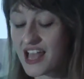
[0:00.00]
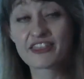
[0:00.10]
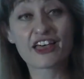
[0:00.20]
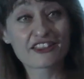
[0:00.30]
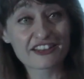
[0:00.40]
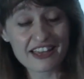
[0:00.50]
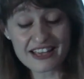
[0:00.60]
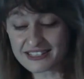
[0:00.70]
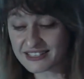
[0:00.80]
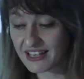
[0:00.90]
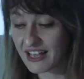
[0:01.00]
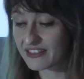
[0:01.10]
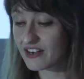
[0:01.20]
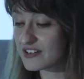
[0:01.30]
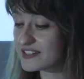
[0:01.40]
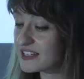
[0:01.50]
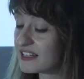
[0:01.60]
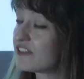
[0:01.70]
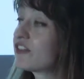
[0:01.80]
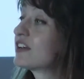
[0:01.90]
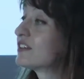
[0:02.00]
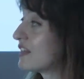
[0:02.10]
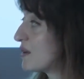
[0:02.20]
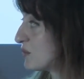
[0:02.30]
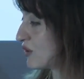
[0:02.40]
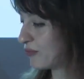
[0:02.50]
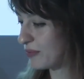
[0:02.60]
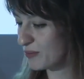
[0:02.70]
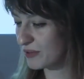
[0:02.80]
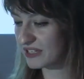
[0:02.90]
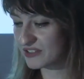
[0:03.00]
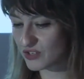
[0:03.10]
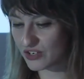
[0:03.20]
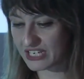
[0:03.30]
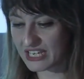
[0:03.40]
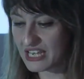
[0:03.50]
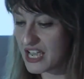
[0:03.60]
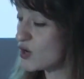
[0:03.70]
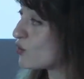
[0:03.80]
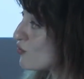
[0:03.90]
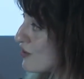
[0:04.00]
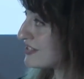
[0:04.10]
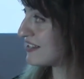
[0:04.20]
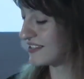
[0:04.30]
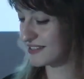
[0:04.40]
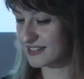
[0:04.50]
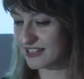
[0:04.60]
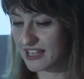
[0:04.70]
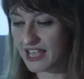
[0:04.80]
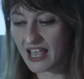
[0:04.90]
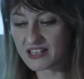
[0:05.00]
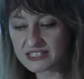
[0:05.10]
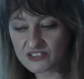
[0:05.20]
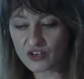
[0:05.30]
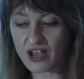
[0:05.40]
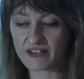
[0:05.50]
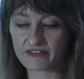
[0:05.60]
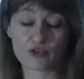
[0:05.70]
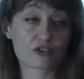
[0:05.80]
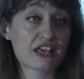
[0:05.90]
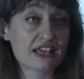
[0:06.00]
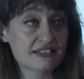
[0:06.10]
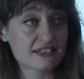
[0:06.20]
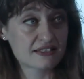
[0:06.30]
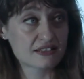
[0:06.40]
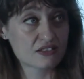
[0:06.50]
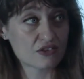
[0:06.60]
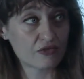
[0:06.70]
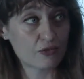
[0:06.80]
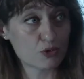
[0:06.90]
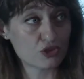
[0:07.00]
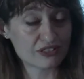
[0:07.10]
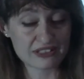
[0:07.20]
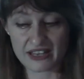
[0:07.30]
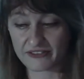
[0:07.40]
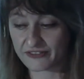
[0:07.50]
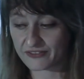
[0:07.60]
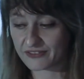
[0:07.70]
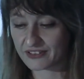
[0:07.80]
Nonetheless, there are a significant number of people in Turkey who resist and strive for the existence of modern life.